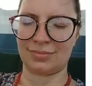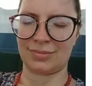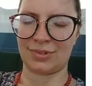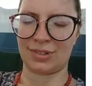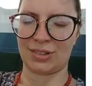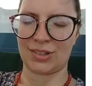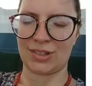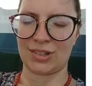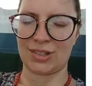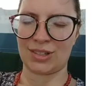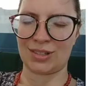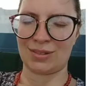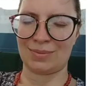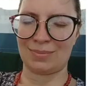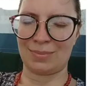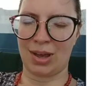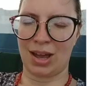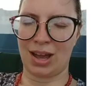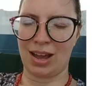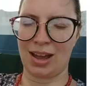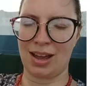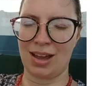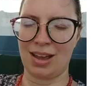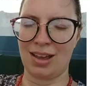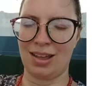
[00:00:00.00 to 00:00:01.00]
You're
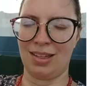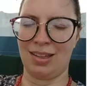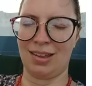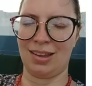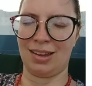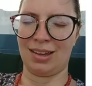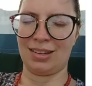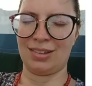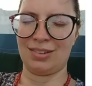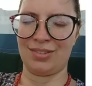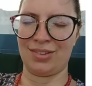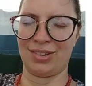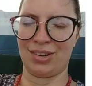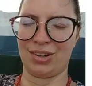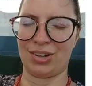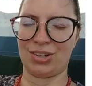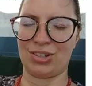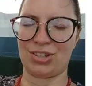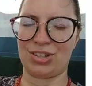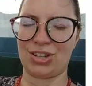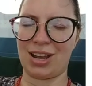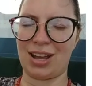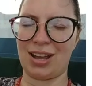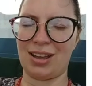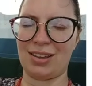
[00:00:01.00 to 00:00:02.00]
smiling into your
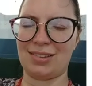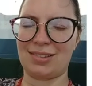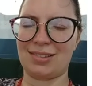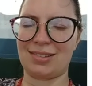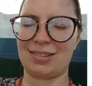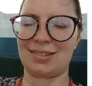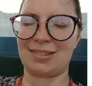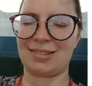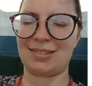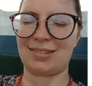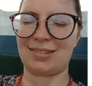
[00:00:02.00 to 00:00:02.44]
chest.